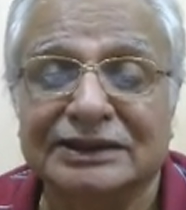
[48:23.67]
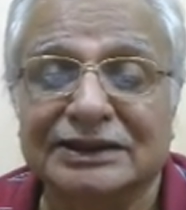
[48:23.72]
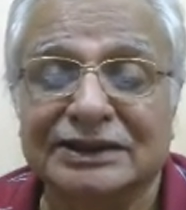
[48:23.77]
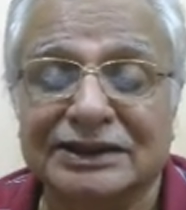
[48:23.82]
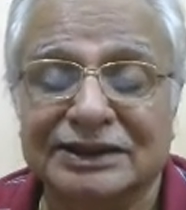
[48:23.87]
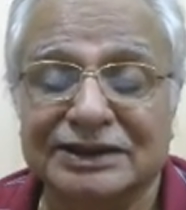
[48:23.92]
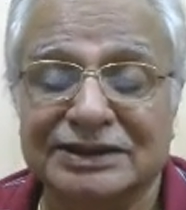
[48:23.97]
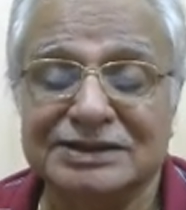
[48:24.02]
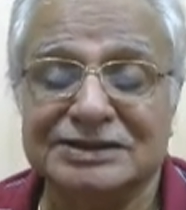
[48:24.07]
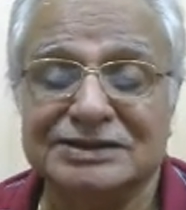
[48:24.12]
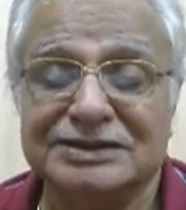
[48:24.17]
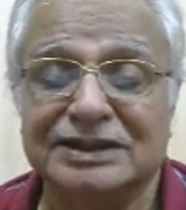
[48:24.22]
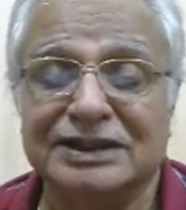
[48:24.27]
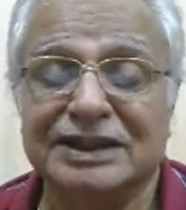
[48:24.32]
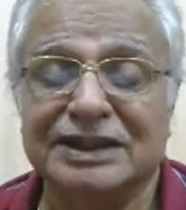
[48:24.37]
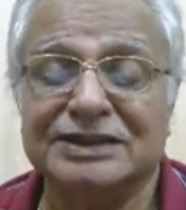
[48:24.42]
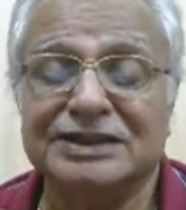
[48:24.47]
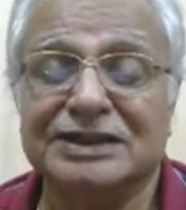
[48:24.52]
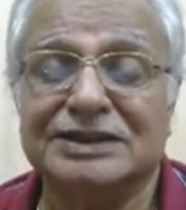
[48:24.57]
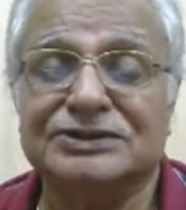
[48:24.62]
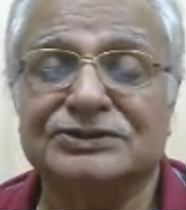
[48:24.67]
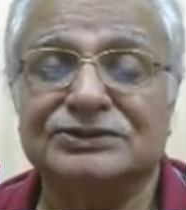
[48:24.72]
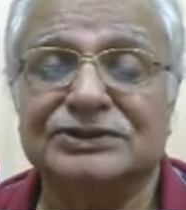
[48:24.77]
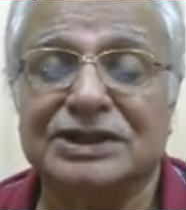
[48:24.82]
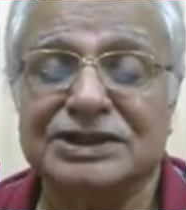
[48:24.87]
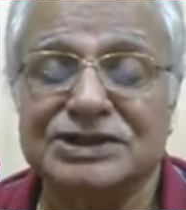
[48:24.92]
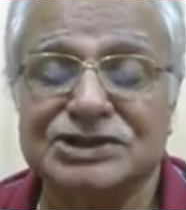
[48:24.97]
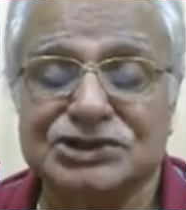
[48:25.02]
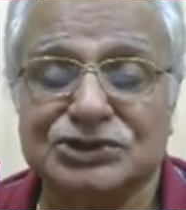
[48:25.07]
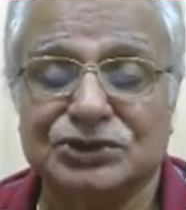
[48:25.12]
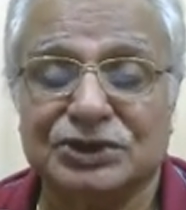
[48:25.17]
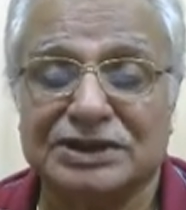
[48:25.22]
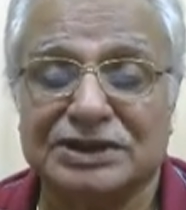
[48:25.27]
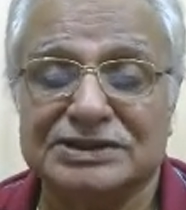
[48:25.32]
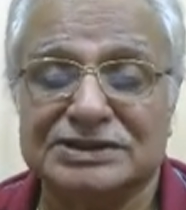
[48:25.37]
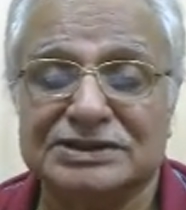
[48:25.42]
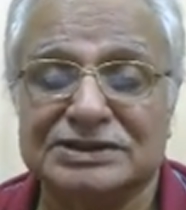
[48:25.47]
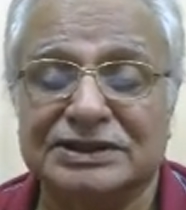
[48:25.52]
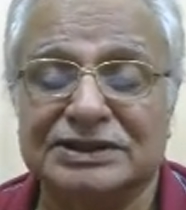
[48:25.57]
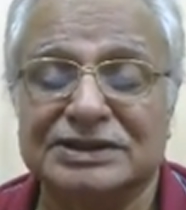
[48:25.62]
It is related to the
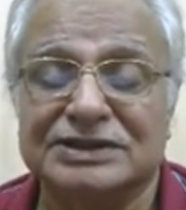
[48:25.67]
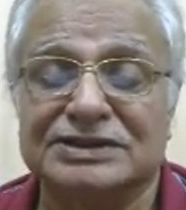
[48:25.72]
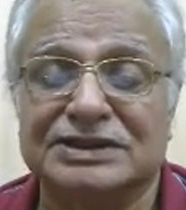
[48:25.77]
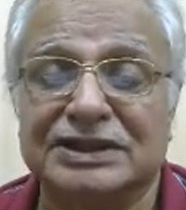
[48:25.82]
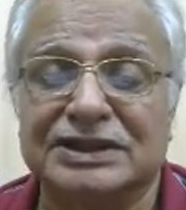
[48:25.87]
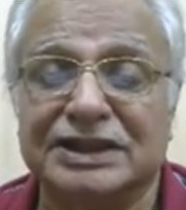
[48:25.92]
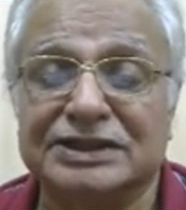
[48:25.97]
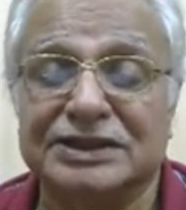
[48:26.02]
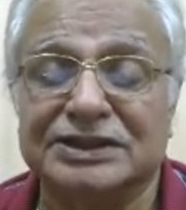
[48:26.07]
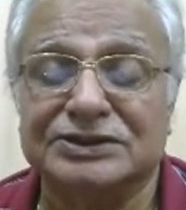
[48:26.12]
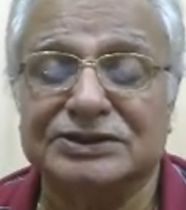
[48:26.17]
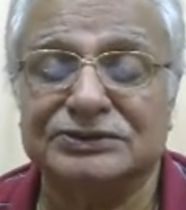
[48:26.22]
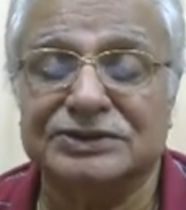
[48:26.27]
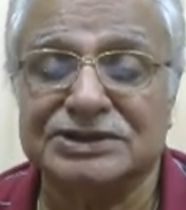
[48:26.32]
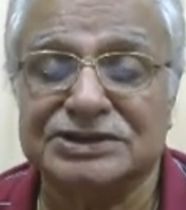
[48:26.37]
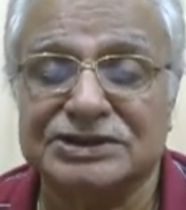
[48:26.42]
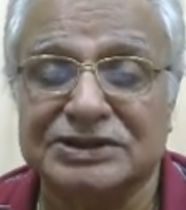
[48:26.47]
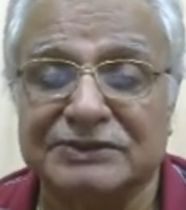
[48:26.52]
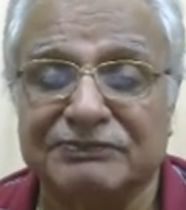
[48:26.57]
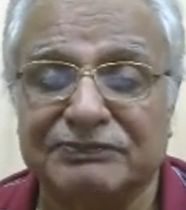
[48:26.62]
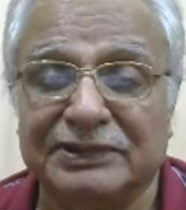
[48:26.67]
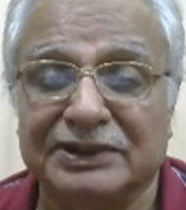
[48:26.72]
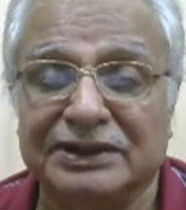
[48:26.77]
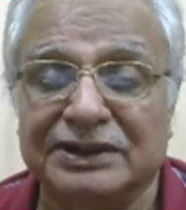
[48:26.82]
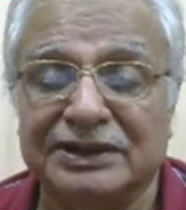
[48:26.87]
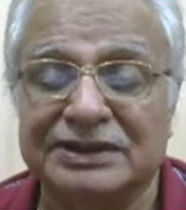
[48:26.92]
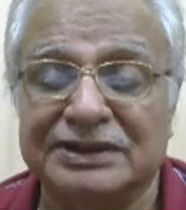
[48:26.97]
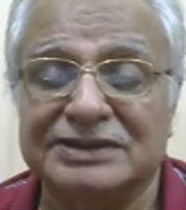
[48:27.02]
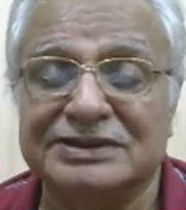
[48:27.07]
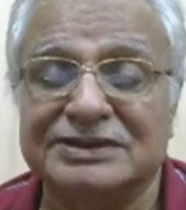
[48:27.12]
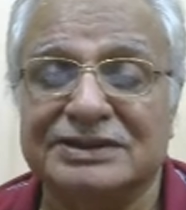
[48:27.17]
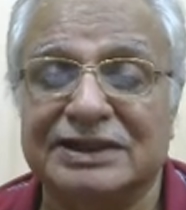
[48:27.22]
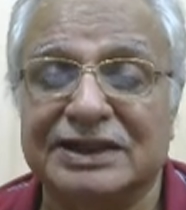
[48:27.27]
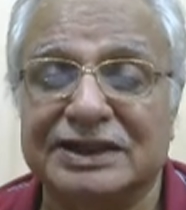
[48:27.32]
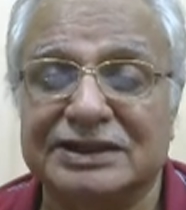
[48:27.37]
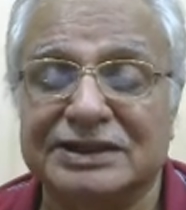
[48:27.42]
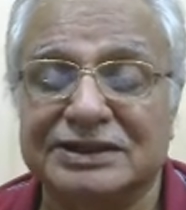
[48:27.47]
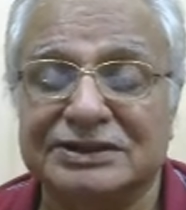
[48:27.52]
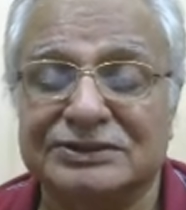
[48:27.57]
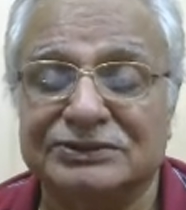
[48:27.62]
insurance, it is related to the shipping, it is
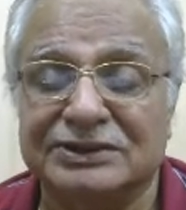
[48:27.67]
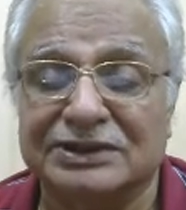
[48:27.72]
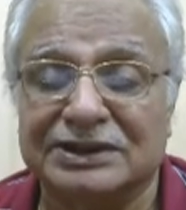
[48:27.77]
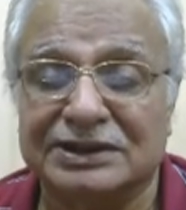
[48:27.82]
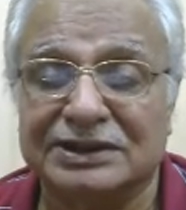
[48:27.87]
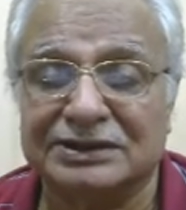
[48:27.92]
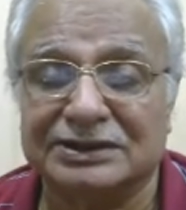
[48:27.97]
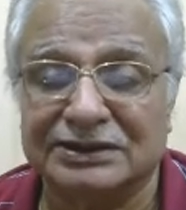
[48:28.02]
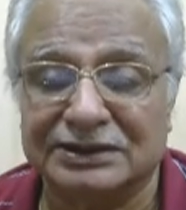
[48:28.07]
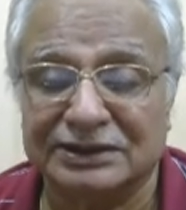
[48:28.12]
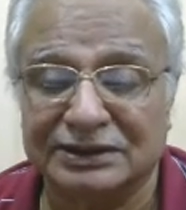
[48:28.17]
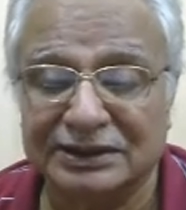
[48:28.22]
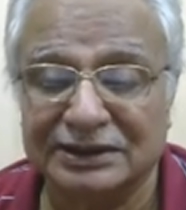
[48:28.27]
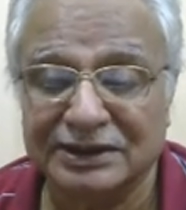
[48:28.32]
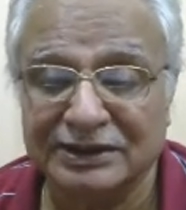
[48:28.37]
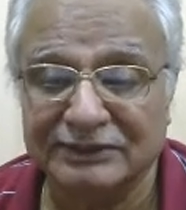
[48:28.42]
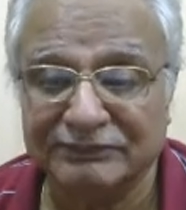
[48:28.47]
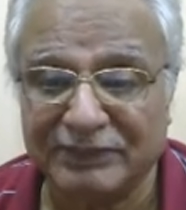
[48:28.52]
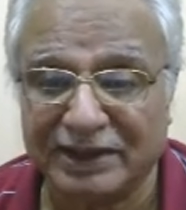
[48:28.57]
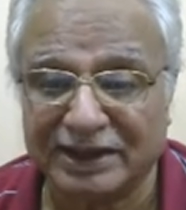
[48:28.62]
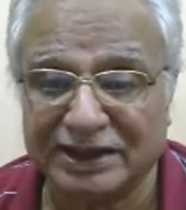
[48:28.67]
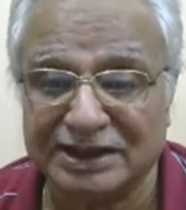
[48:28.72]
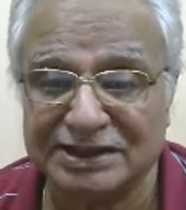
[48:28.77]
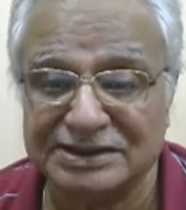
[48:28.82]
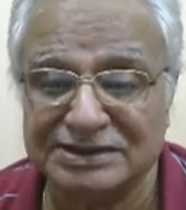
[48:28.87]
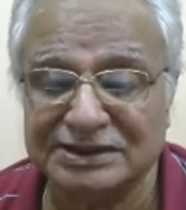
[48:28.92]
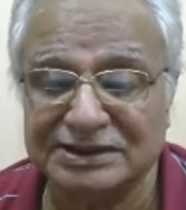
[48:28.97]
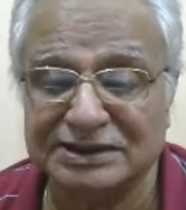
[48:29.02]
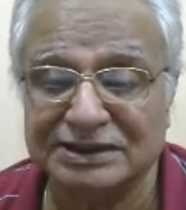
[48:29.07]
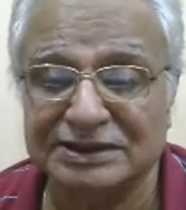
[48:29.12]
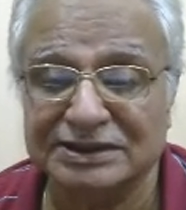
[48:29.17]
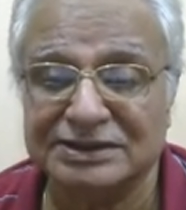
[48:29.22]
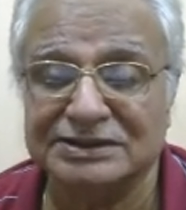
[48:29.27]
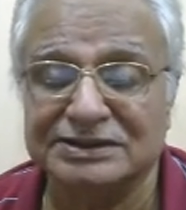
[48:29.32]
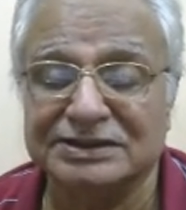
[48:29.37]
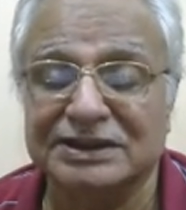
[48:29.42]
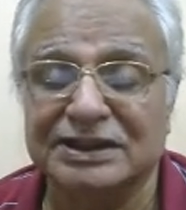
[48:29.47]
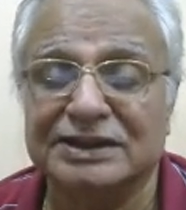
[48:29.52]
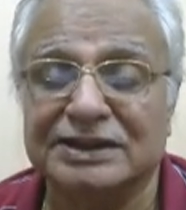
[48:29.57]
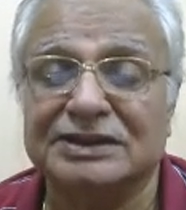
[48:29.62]
related to the packaging, it is
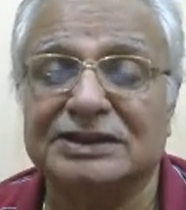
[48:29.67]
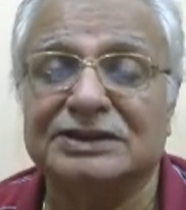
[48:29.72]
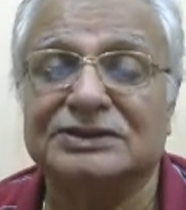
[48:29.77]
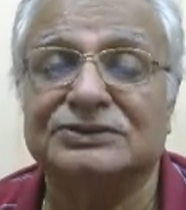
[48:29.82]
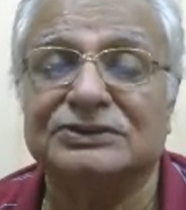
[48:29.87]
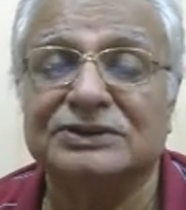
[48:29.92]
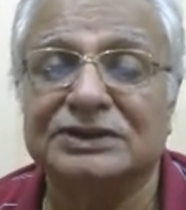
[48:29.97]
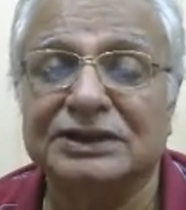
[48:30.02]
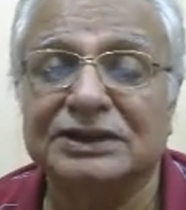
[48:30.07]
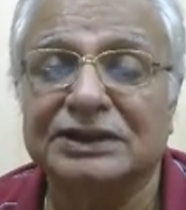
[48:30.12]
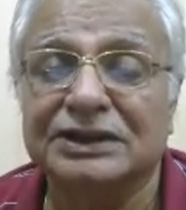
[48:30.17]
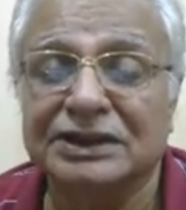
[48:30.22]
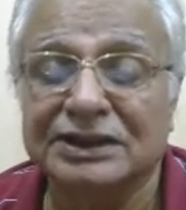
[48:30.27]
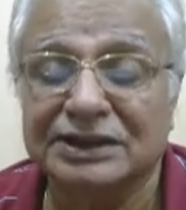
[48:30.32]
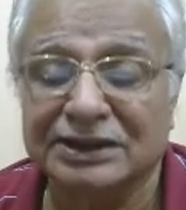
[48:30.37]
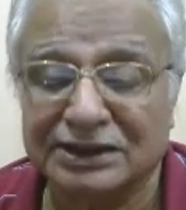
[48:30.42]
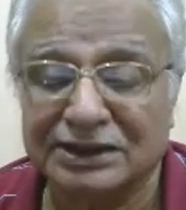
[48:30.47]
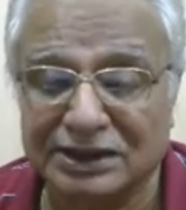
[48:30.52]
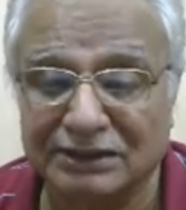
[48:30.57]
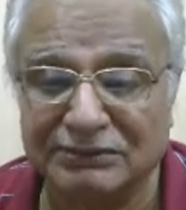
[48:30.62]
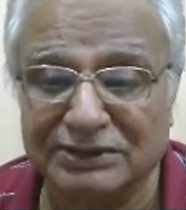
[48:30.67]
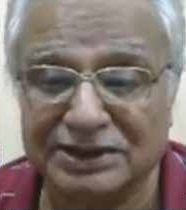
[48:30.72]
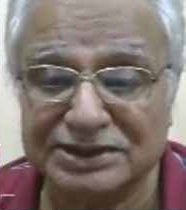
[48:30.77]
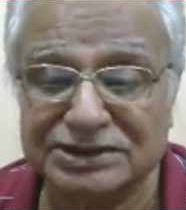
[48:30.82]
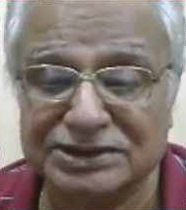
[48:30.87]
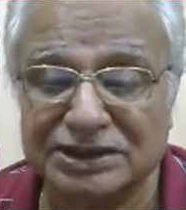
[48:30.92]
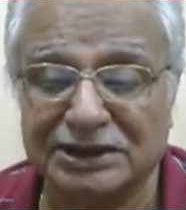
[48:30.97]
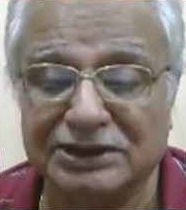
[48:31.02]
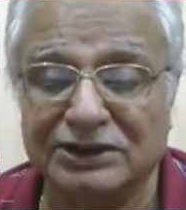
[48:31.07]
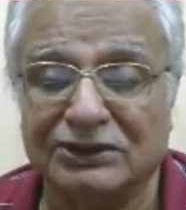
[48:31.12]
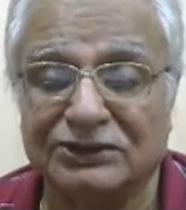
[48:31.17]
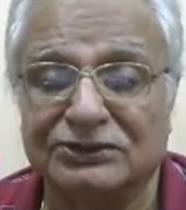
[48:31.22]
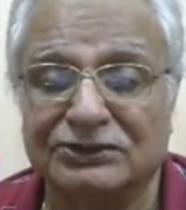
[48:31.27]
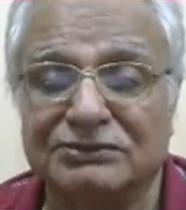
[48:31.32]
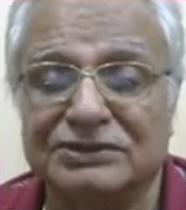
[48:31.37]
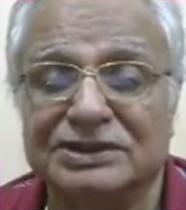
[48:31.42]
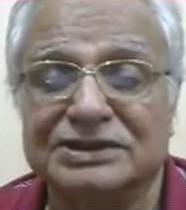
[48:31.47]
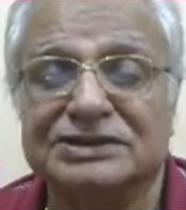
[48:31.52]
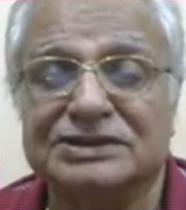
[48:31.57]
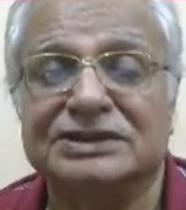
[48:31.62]
related to the commercial
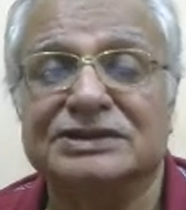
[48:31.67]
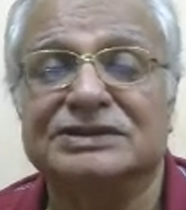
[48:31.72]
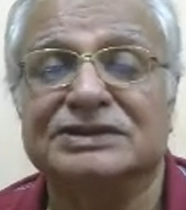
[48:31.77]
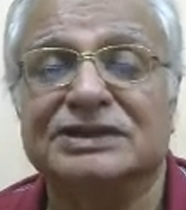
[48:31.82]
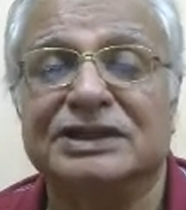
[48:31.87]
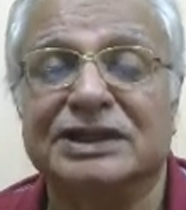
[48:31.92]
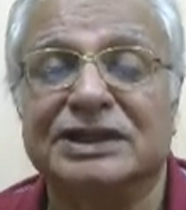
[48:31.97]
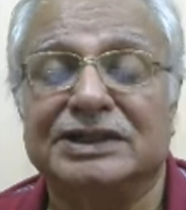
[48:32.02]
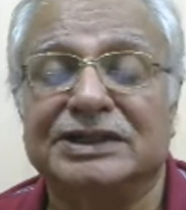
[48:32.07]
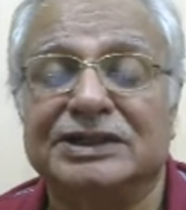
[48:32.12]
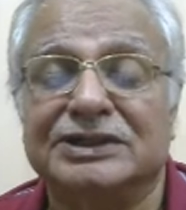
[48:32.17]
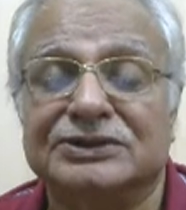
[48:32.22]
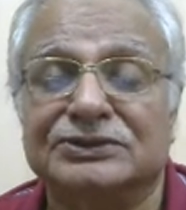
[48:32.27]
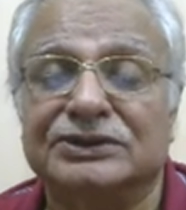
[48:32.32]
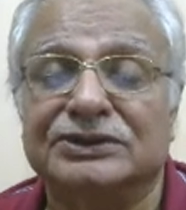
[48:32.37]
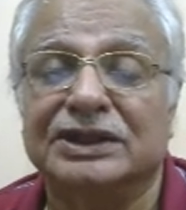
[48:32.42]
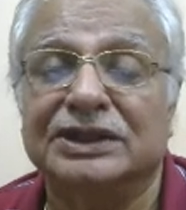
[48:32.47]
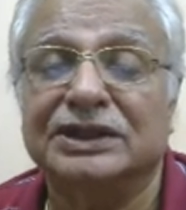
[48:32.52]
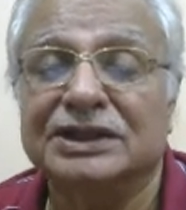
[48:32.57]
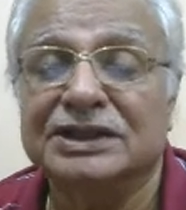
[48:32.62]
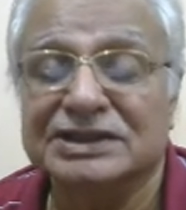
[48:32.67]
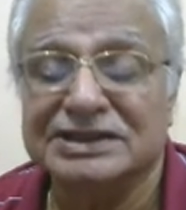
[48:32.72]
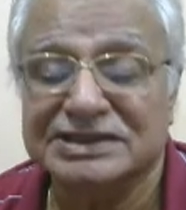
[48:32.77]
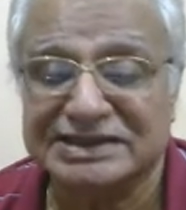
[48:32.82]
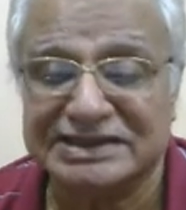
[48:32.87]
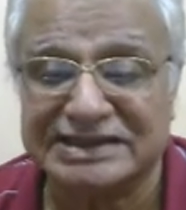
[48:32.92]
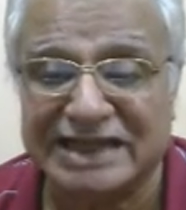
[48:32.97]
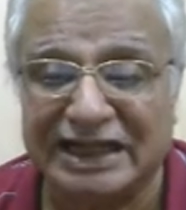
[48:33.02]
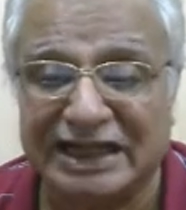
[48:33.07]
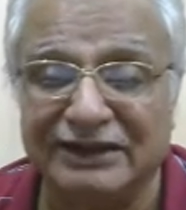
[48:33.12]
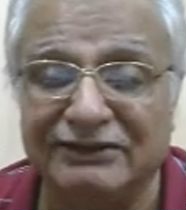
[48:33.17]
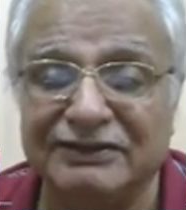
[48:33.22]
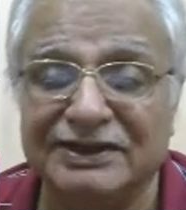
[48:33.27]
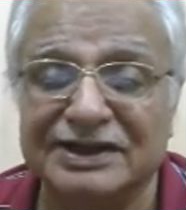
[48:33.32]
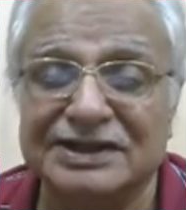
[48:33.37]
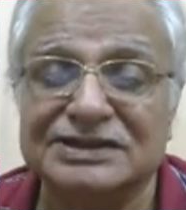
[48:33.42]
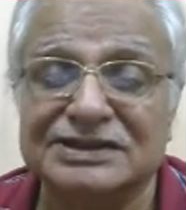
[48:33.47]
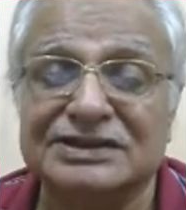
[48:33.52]
documents, it is related to the salvage,